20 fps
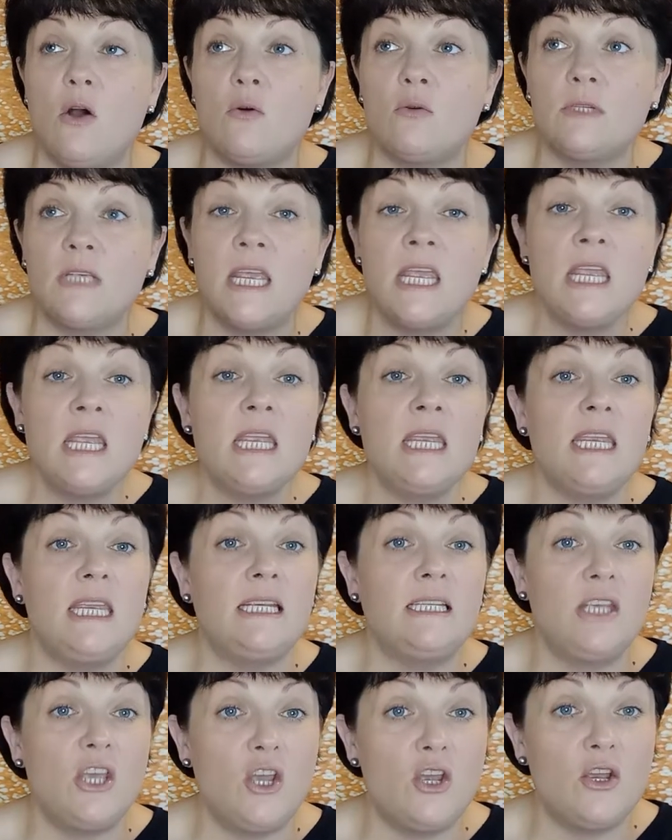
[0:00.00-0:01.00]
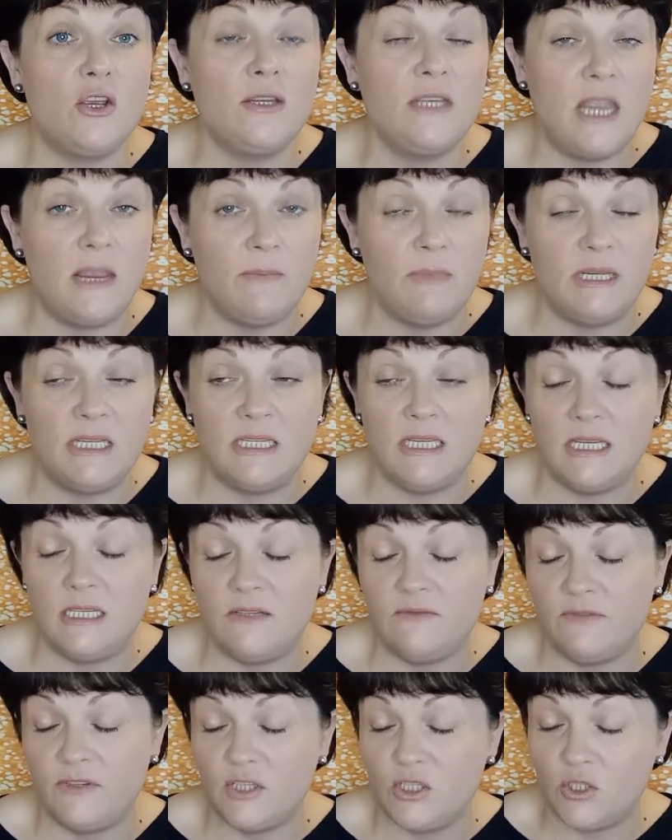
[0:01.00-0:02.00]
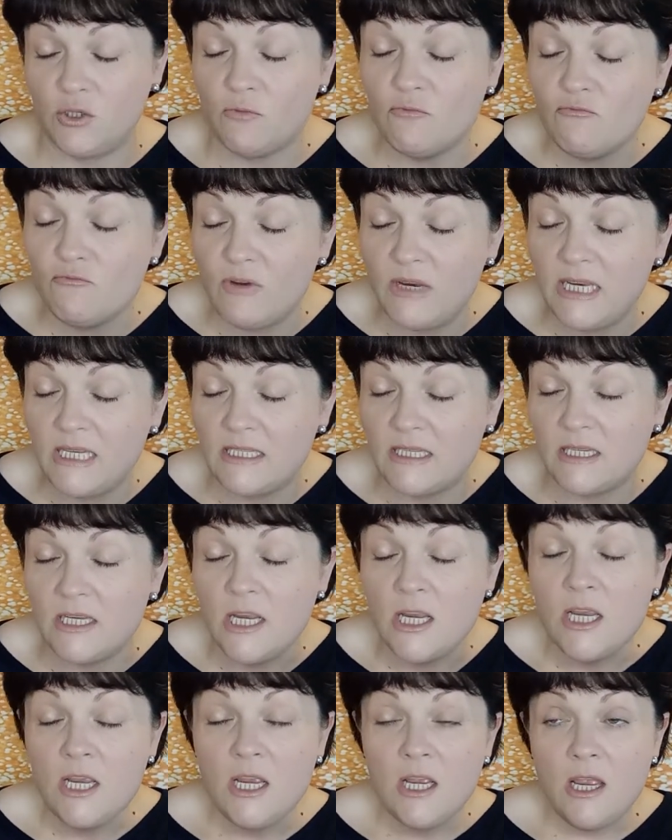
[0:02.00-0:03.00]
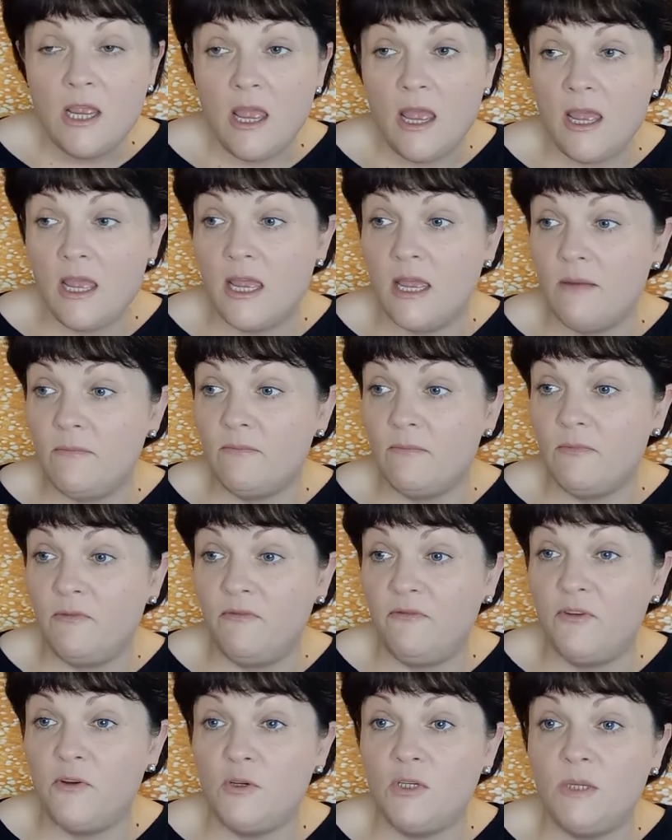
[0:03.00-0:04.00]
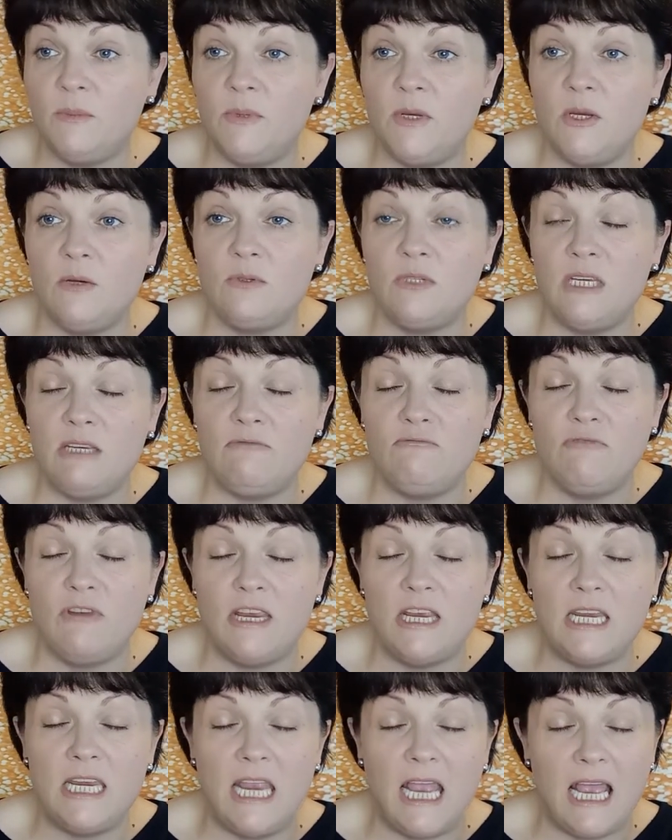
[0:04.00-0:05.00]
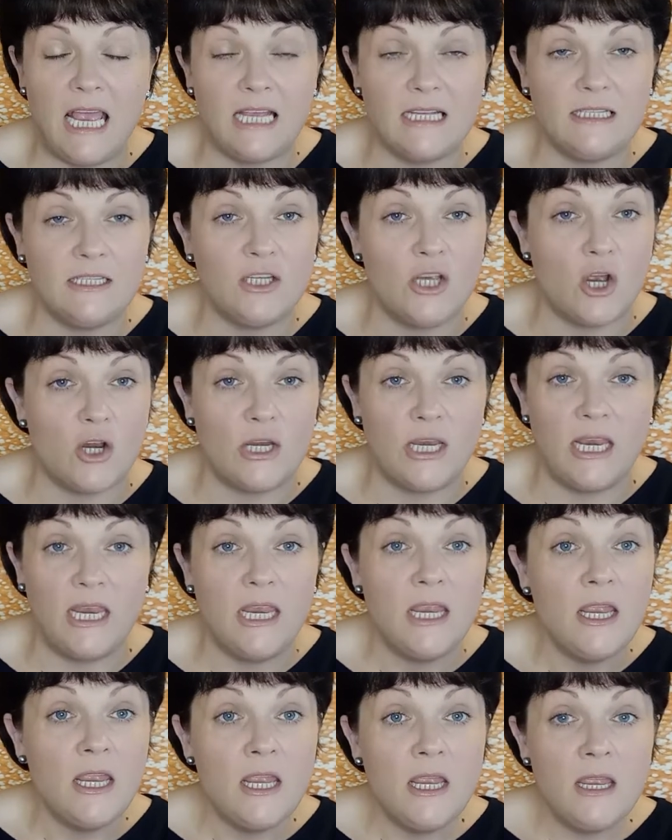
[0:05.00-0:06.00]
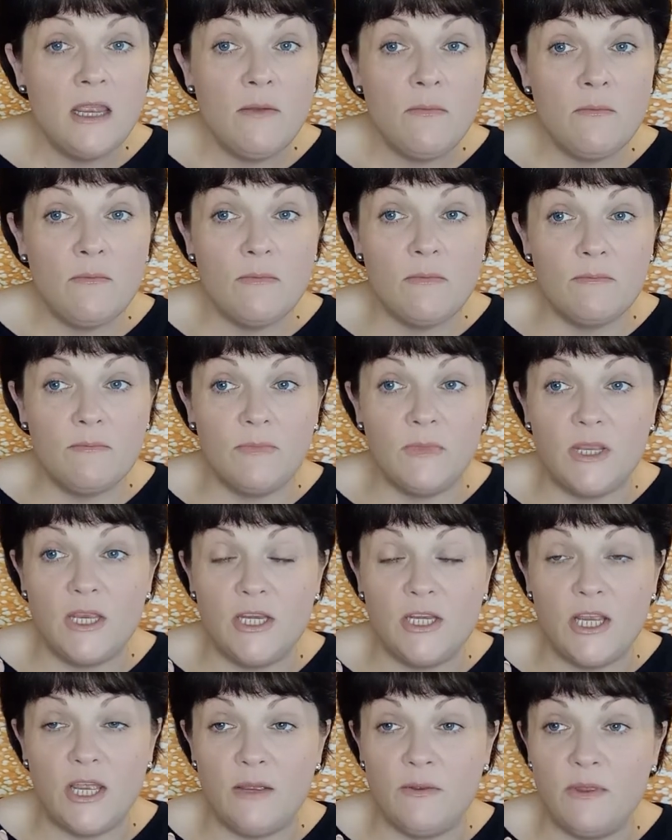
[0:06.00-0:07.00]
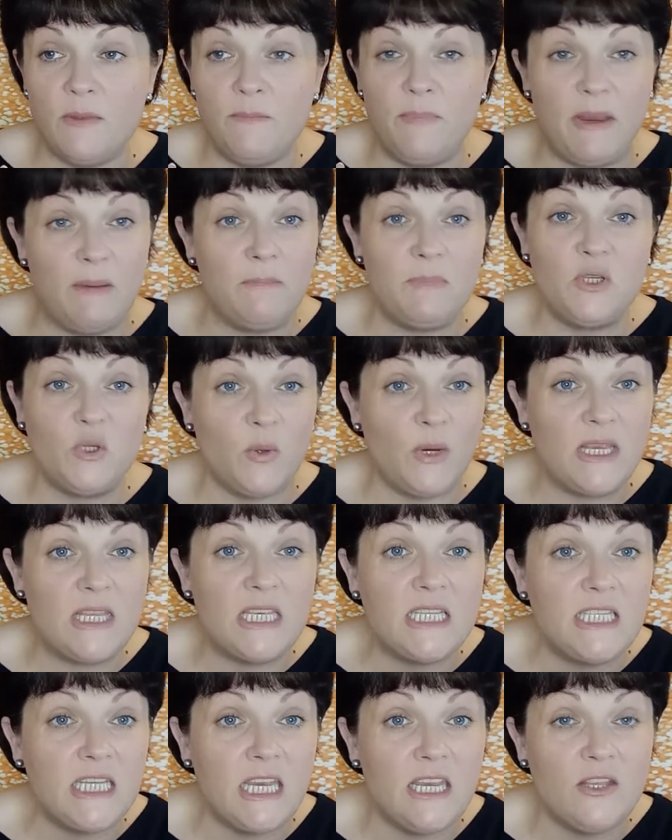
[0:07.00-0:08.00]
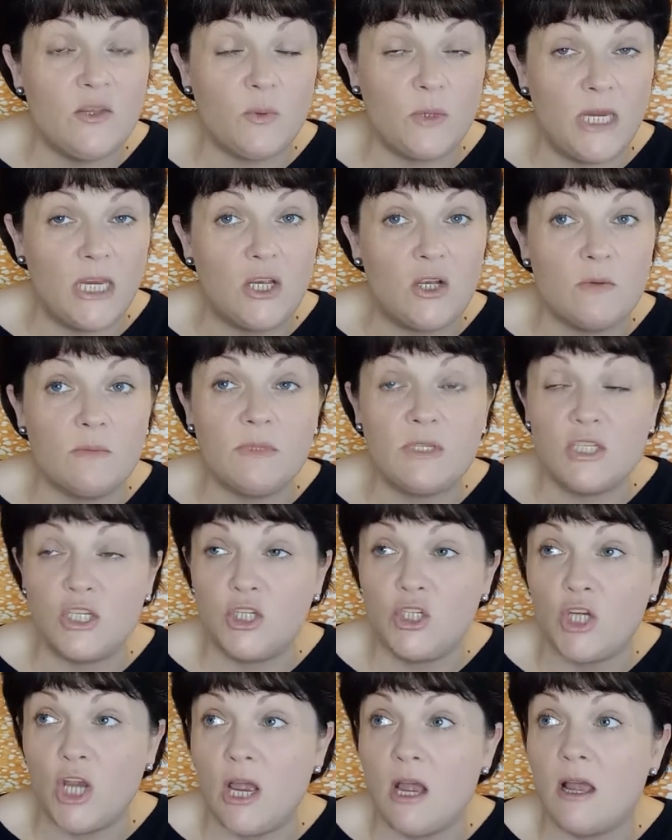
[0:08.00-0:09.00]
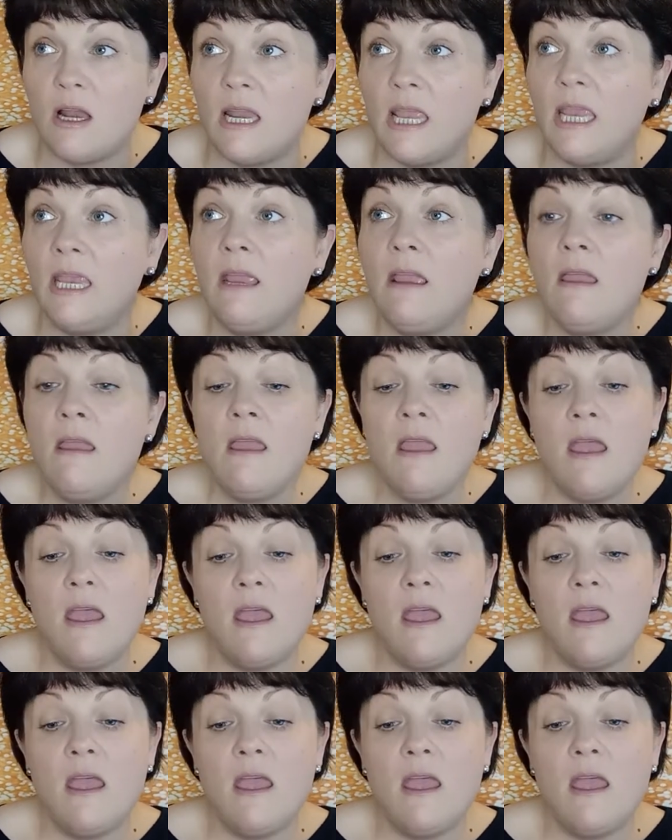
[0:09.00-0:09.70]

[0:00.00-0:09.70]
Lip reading: Gold is her nemesis. For some reason, Foodie Beauty really has got it, you know, the bit between the teeth when it comes to Charlie.